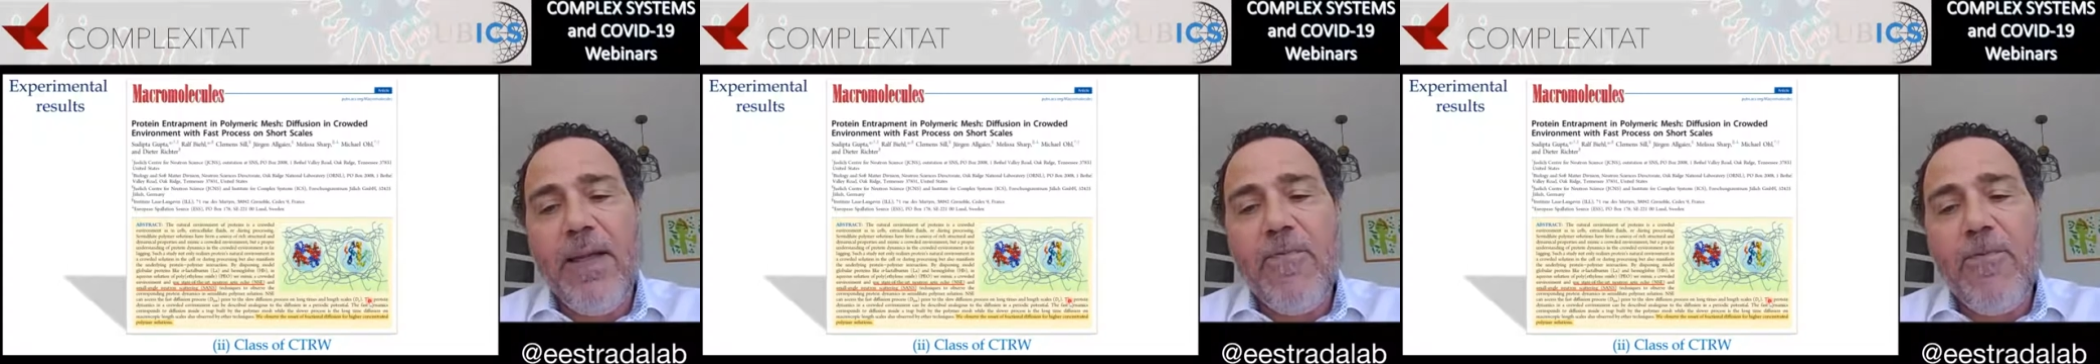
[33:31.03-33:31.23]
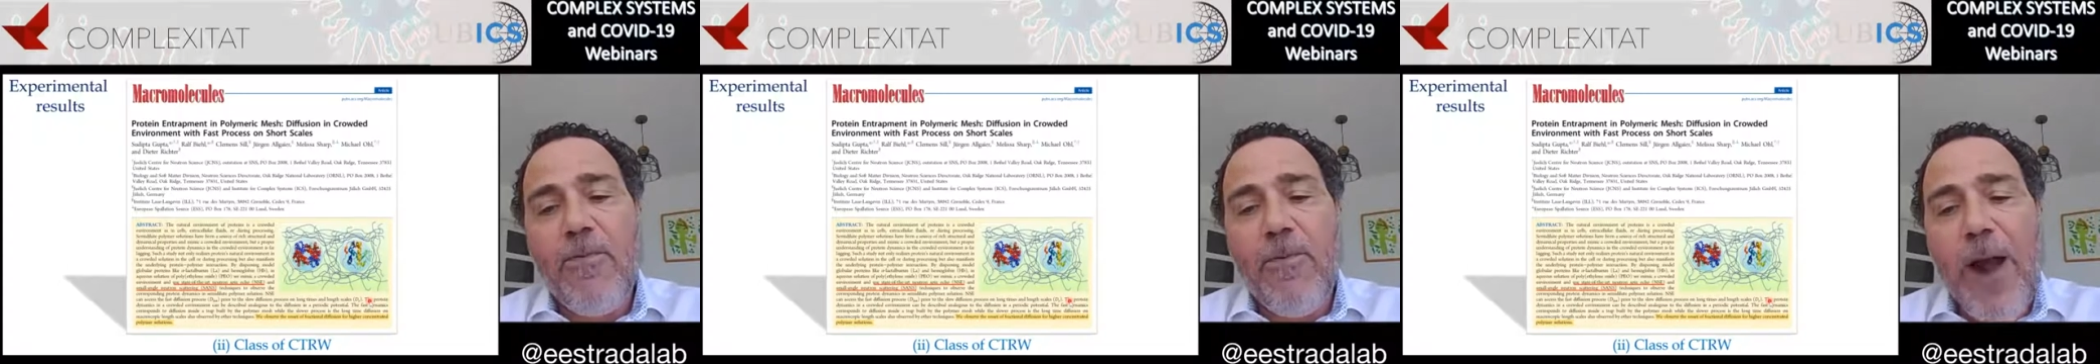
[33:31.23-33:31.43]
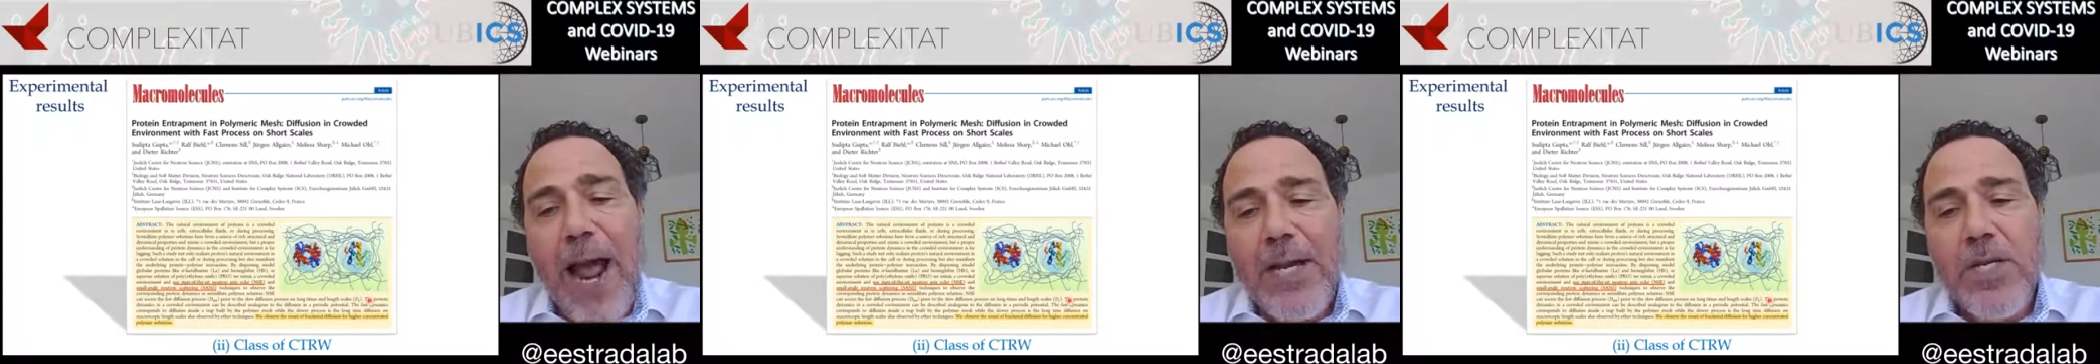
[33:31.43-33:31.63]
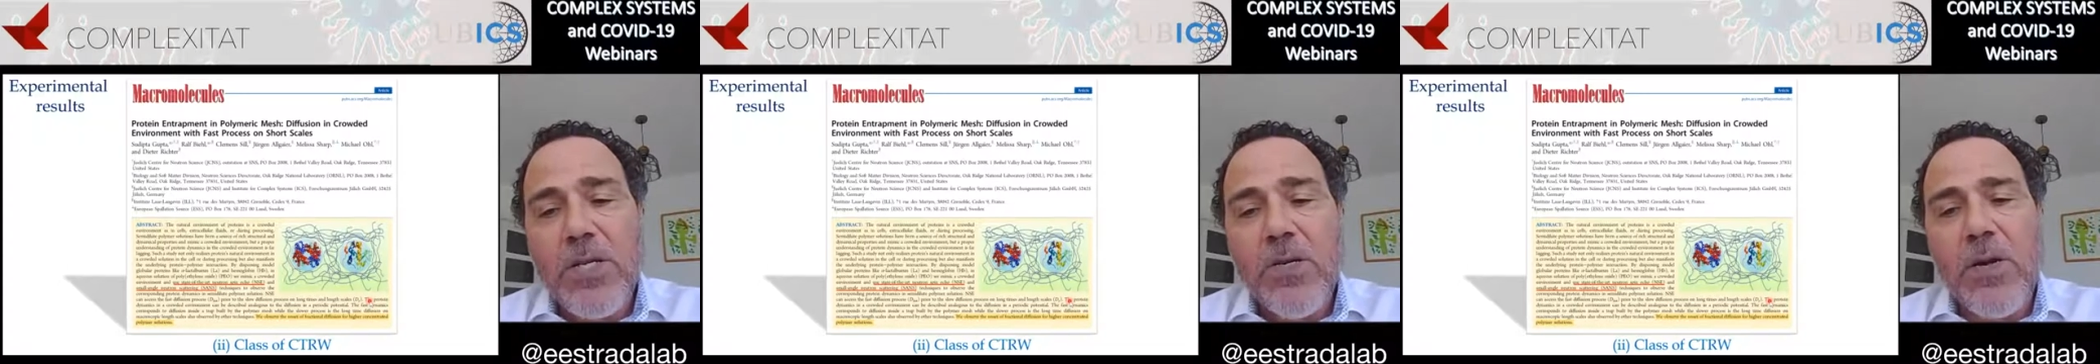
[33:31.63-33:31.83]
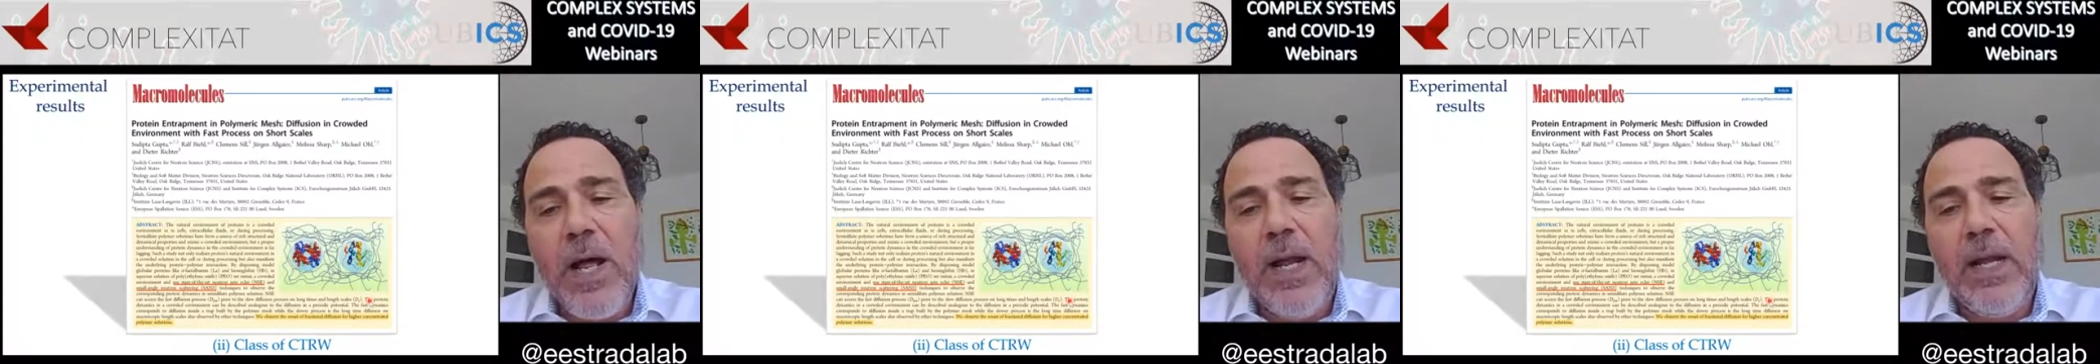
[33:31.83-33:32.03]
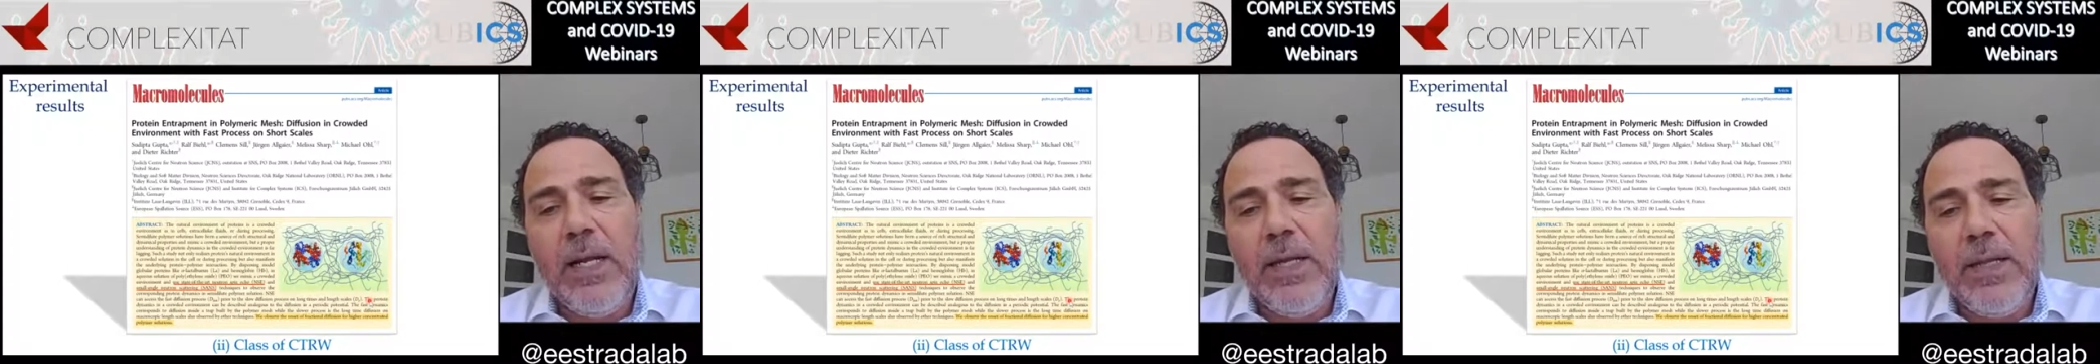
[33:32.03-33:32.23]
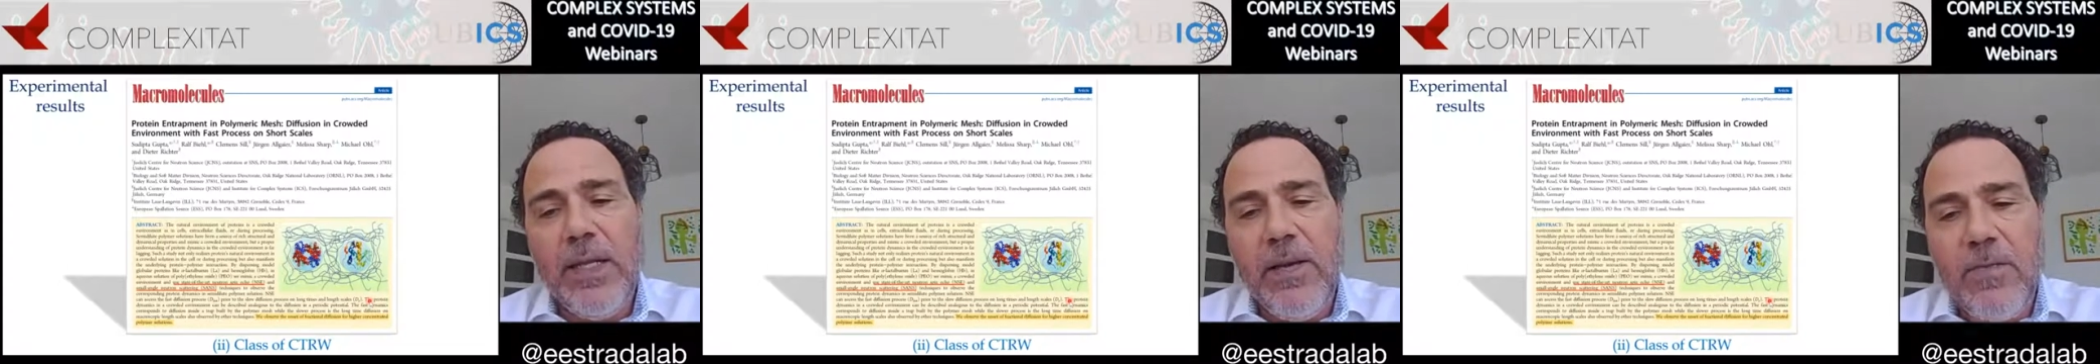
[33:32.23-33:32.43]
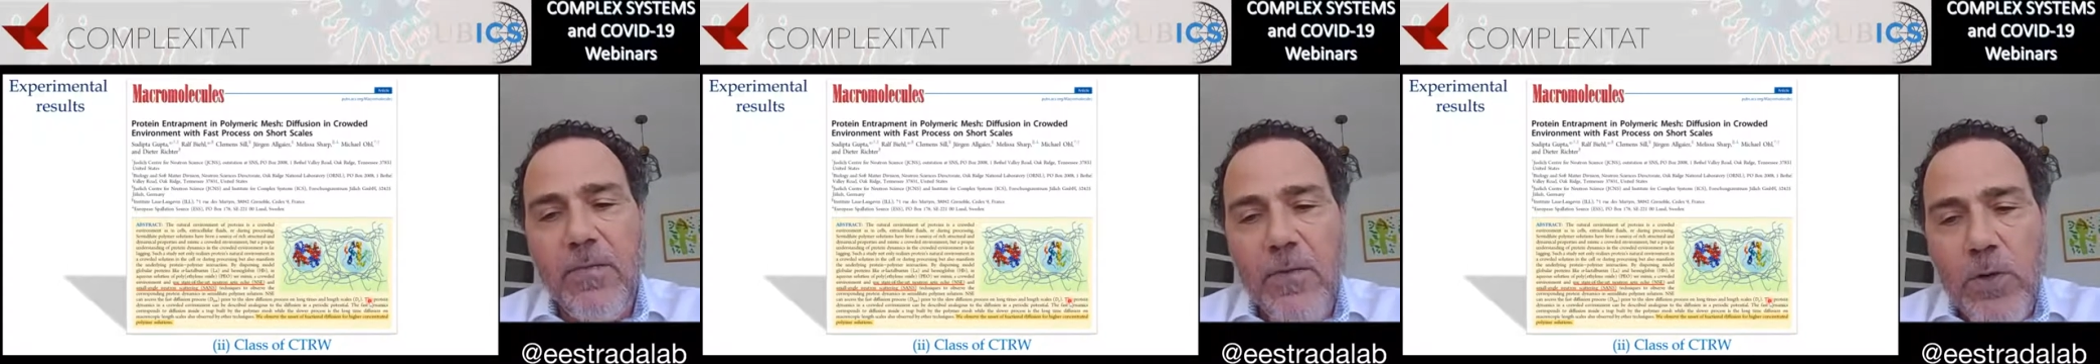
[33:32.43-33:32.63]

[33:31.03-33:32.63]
that the fractional